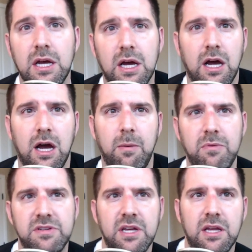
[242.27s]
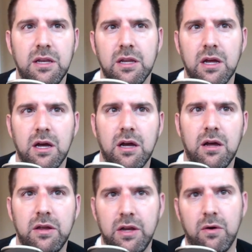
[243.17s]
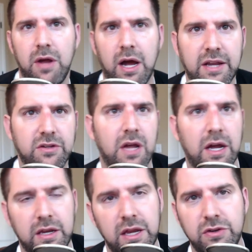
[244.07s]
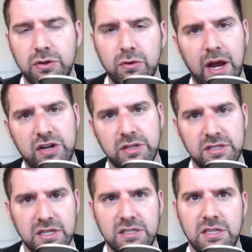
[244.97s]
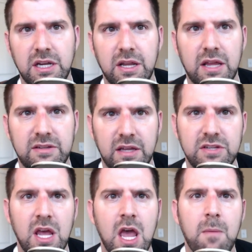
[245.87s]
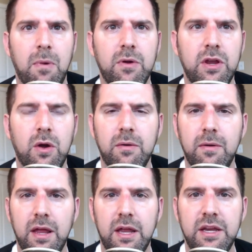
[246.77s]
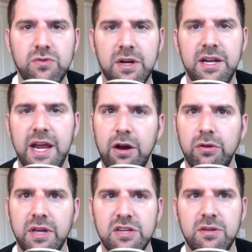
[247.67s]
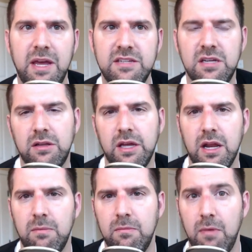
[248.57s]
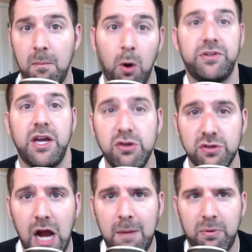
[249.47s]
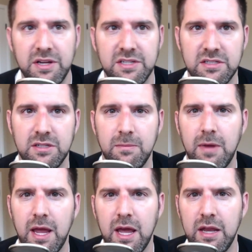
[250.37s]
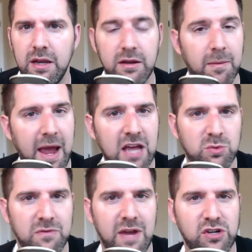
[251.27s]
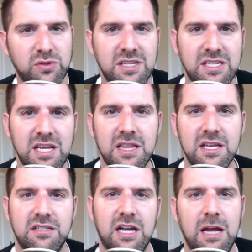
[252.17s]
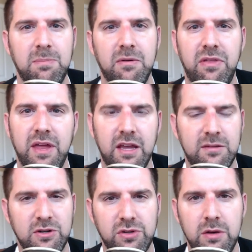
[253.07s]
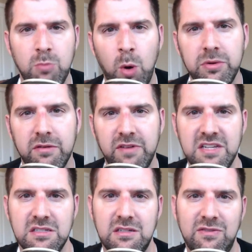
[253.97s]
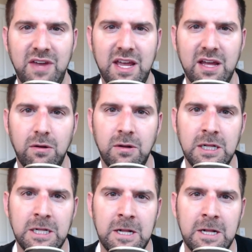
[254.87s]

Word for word: Um, and we've seen uh, you know I, I Intune actually succeed in that sense. But you know, Android inherently is a basically a, a multi-user operating system, and in the past we've actually seen this type of thing, especially on mobile devices, fail.